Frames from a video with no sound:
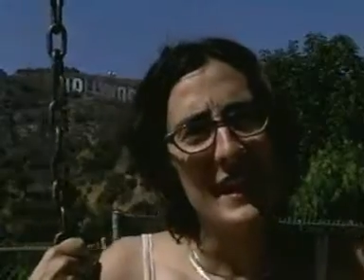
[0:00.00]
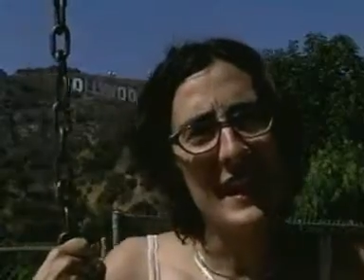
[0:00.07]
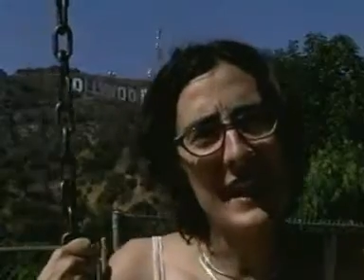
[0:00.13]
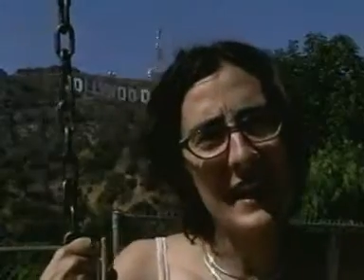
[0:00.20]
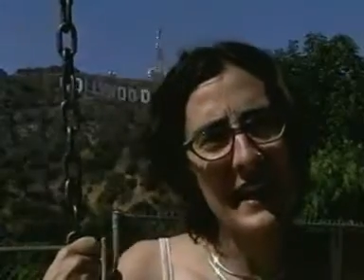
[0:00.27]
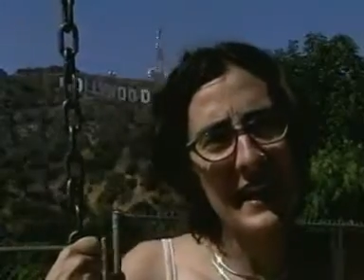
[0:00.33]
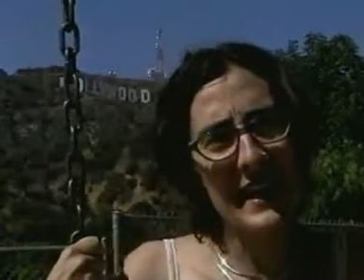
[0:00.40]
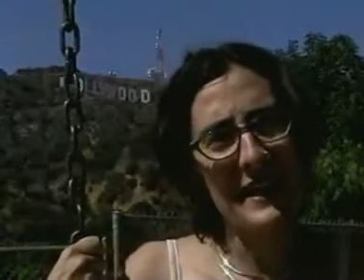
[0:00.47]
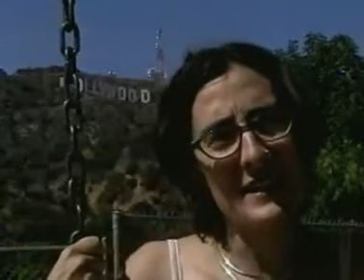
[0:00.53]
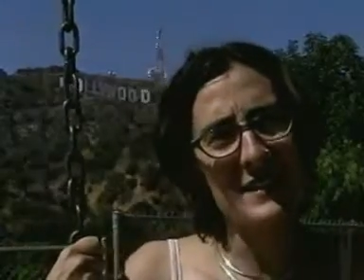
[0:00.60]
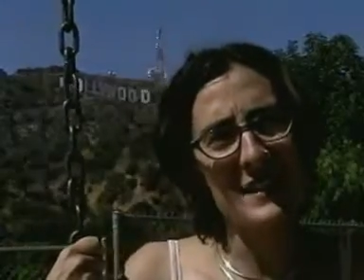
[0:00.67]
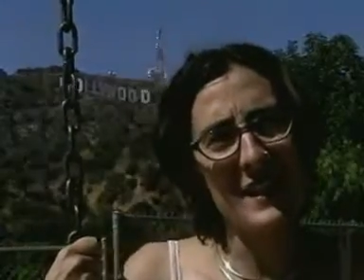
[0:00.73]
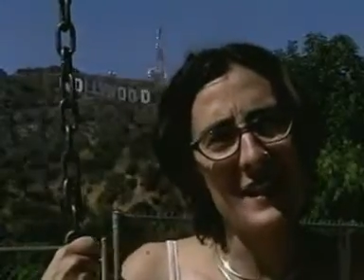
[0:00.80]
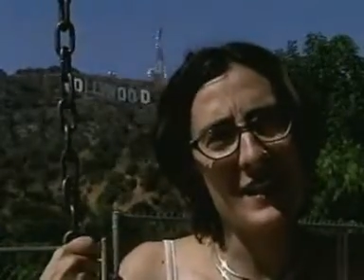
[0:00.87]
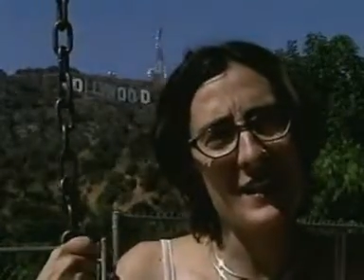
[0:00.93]
and
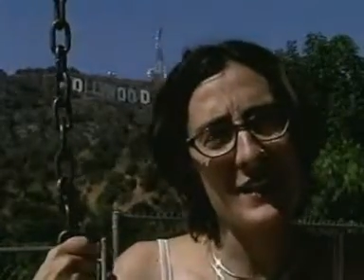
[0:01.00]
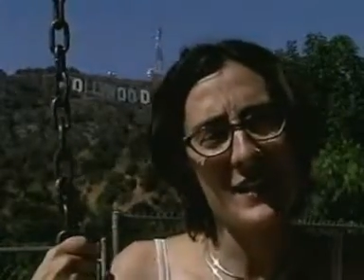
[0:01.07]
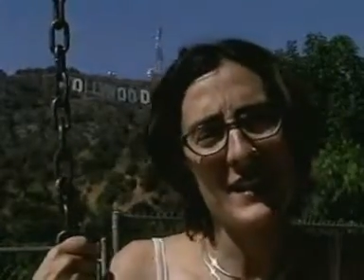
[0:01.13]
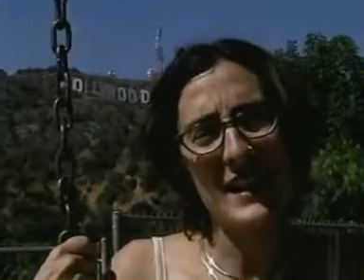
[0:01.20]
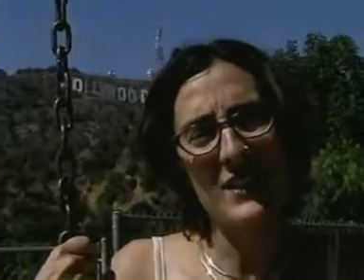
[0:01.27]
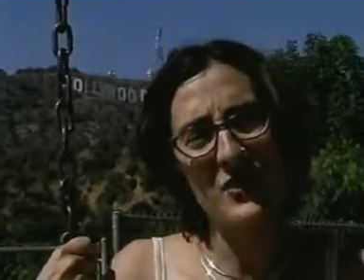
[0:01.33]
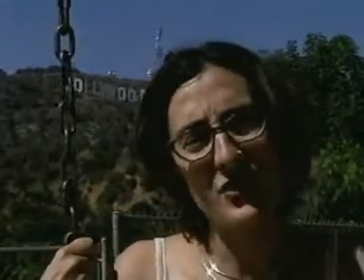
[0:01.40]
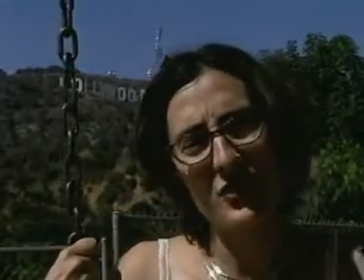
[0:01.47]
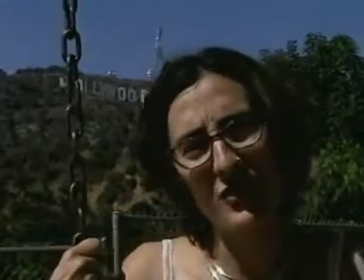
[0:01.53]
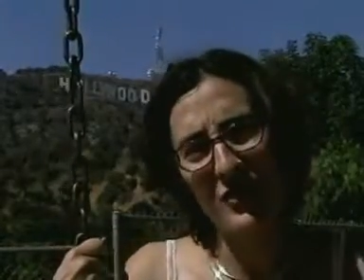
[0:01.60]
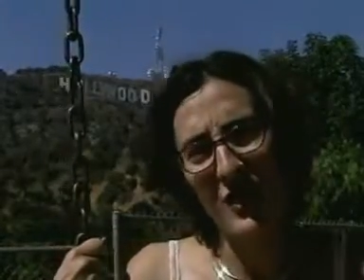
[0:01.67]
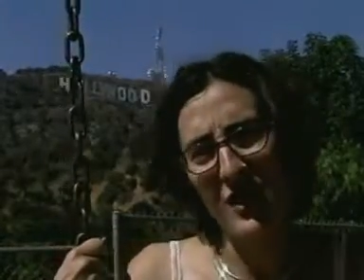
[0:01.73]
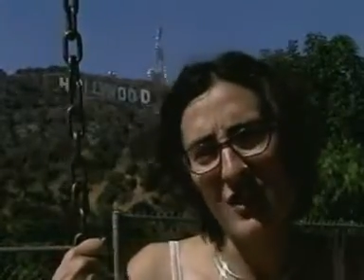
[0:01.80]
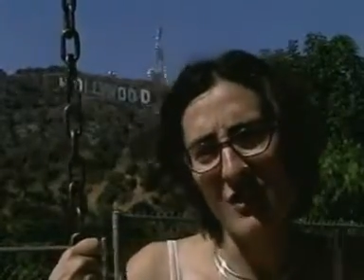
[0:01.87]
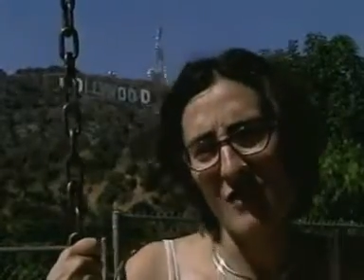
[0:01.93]
uh, the nature
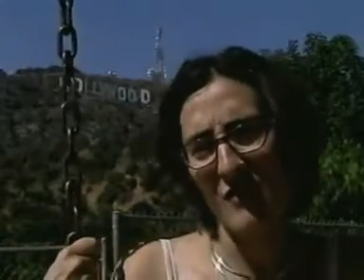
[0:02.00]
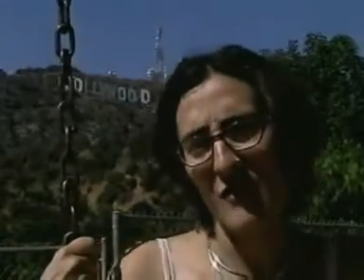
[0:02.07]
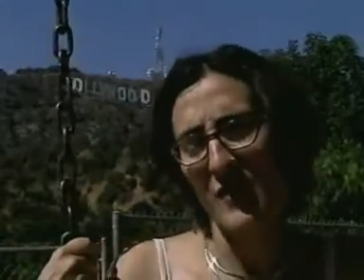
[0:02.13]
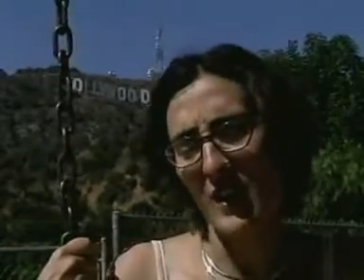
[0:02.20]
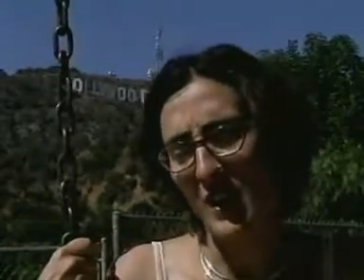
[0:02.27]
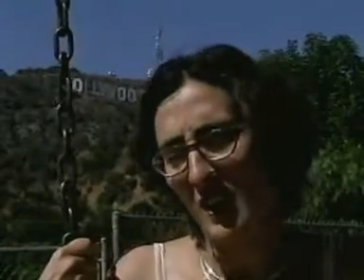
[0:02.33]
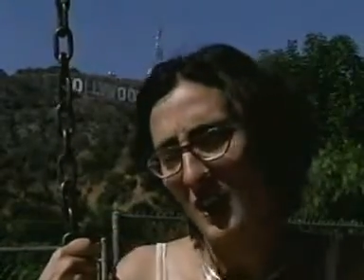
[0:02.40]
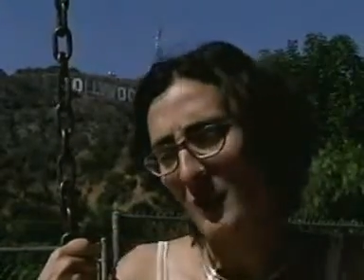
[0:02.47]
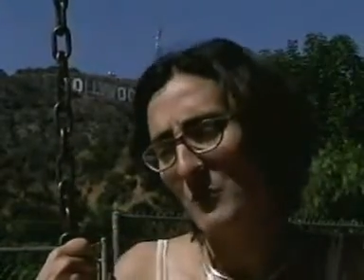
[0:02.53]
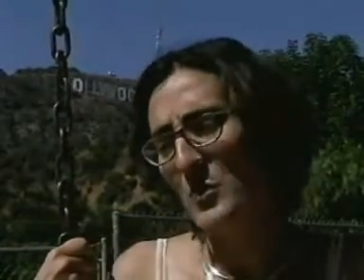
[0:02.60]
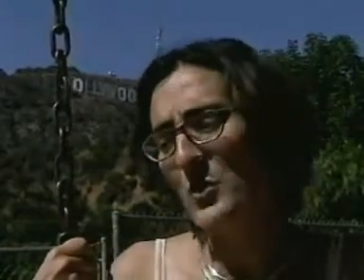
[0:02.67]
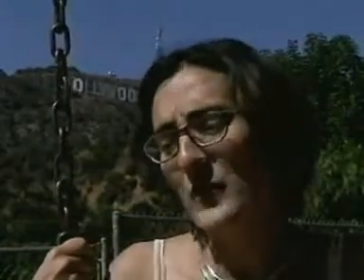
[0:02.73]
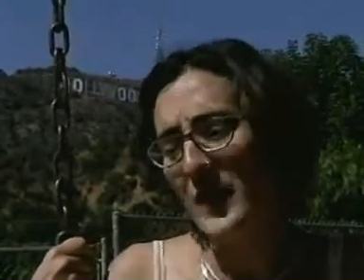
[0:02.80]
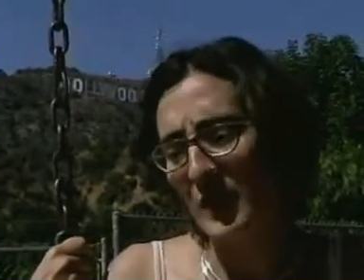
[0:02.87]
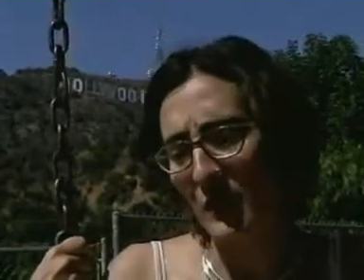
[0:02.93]
of uh,
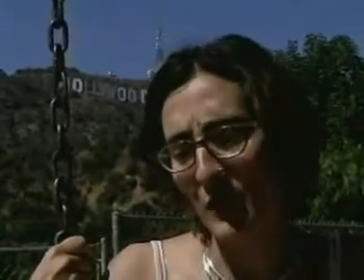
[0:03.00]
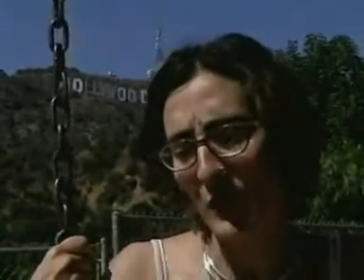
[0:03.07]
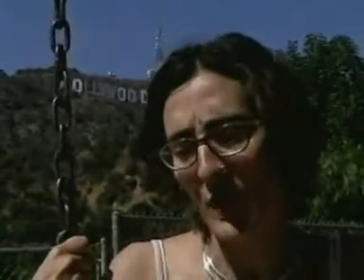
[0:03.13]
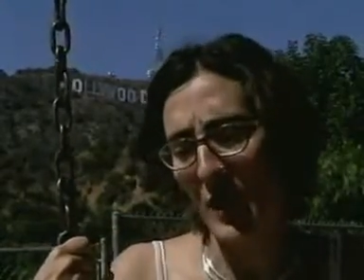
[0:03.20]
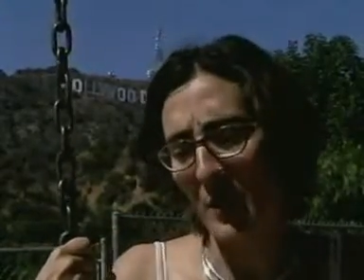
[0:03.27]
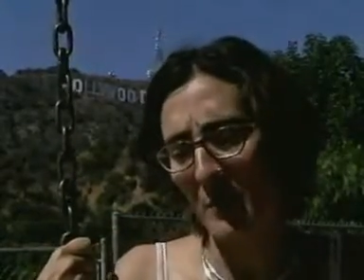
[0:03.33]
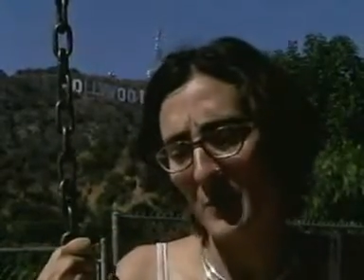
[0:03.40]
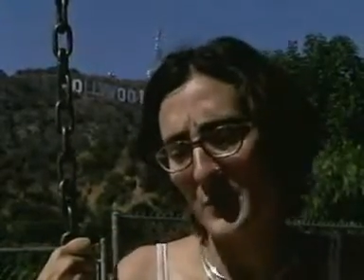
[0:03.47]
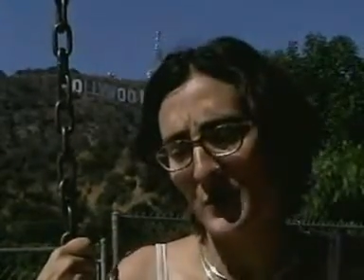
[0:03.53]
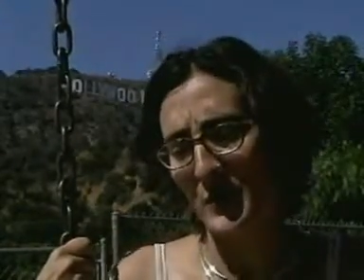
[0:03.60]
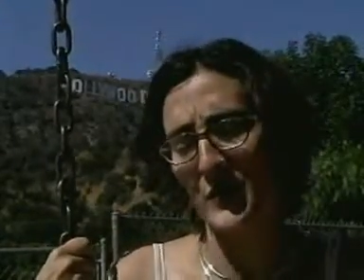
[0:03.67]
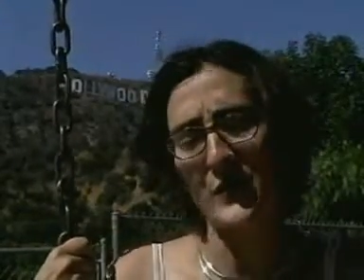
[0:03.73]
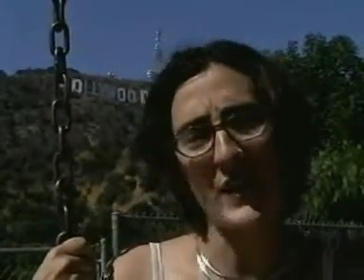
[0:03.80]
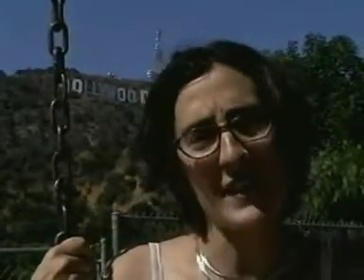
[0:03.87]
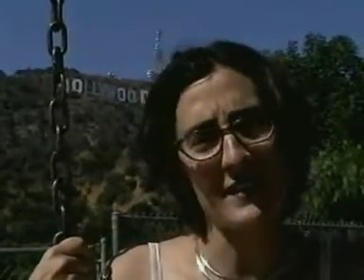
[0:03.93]
moving from sort
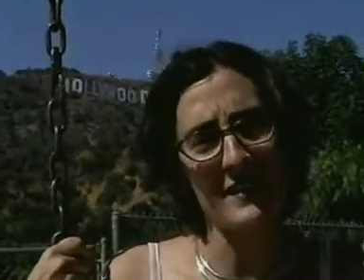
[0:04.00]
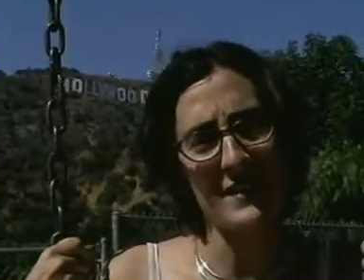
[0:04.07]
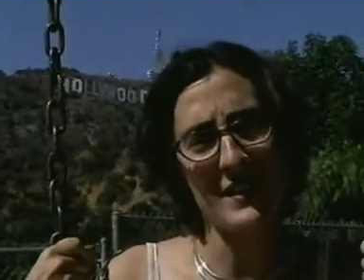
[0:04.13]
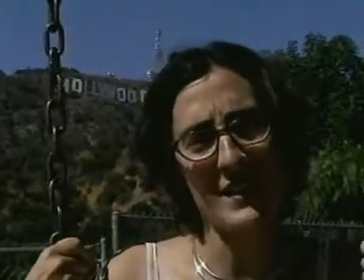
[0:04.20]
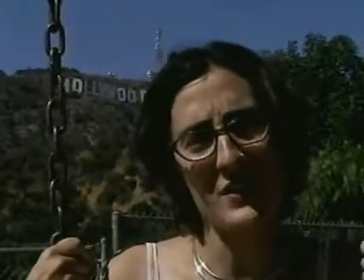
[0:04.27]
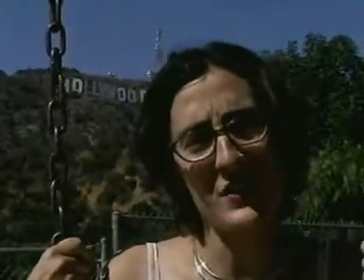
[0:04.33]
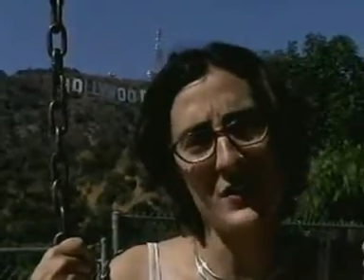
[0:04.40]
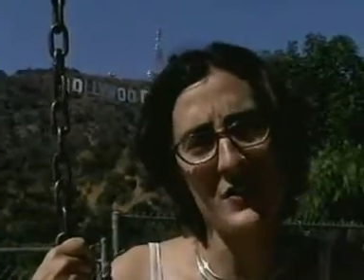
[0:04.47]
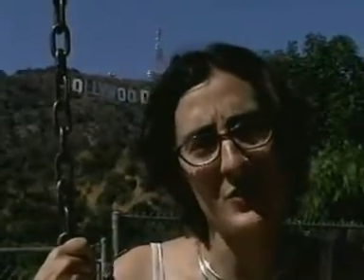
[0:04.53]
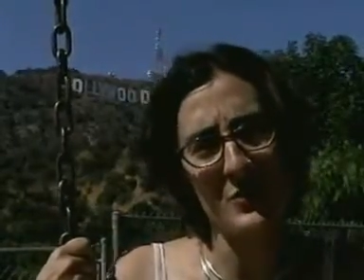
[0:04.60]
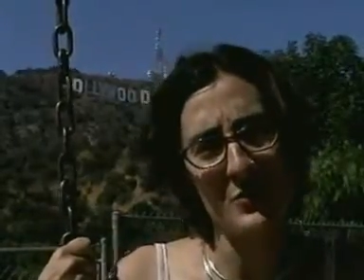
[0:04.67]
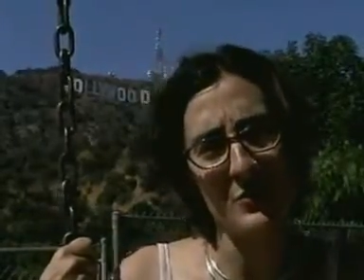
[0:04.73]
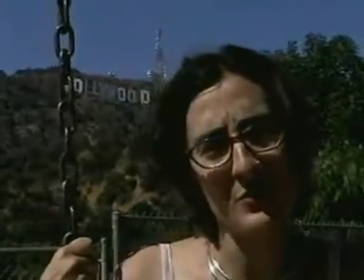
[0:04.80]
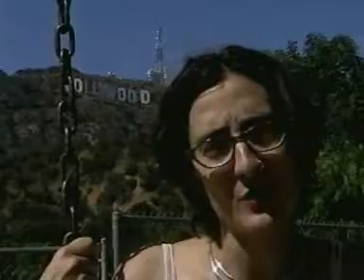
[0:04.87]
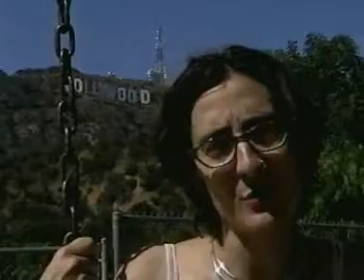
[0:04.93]
of fantasy
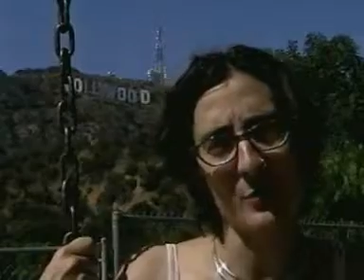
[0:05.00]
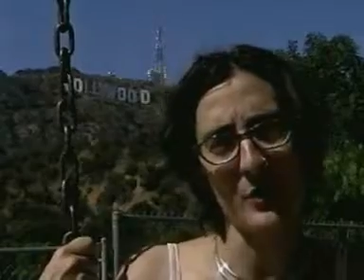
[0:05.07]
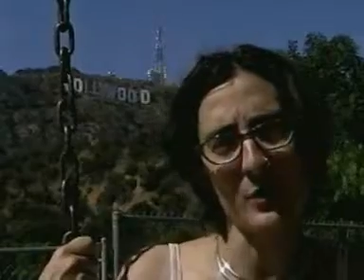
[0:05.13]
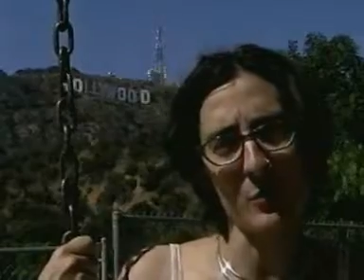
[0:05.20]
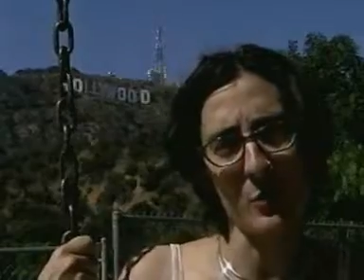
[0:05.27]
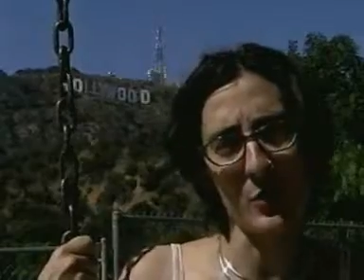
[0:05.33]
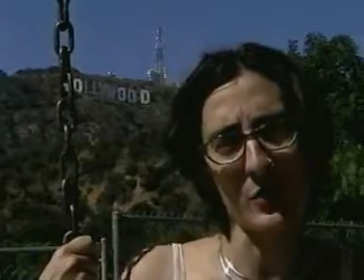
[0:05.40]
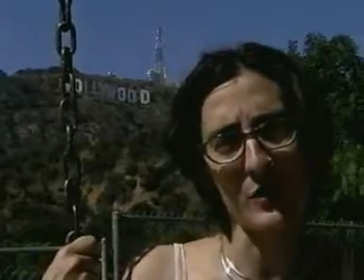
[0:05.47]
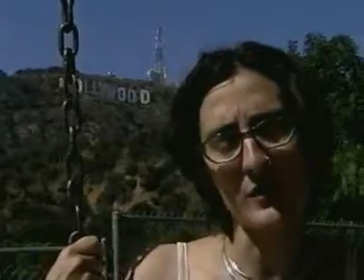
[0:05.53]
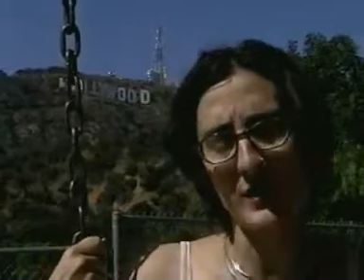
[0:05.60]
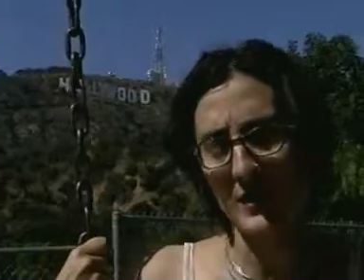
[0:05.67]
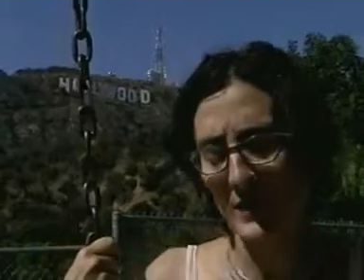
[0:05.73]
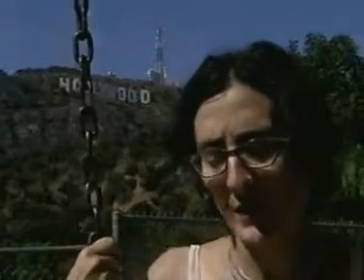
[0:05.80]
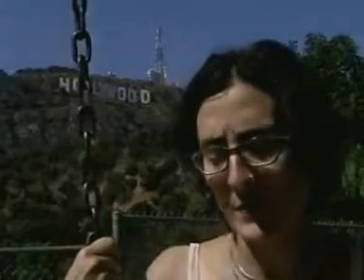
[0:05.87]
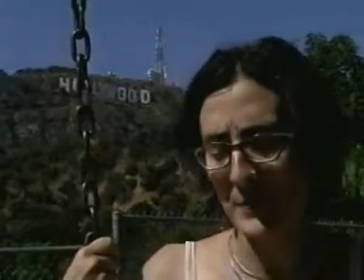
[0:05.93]
to the real world,
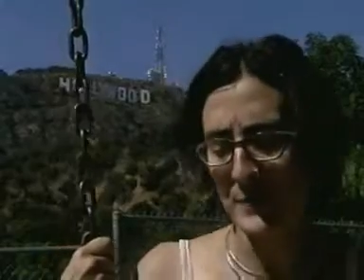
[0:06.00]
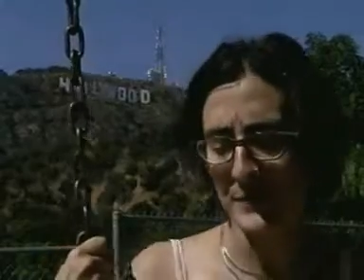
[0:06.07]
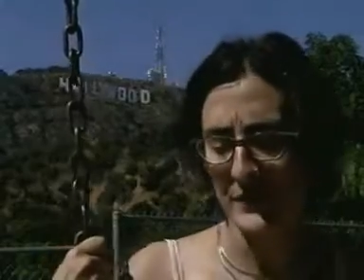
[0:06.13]
you know.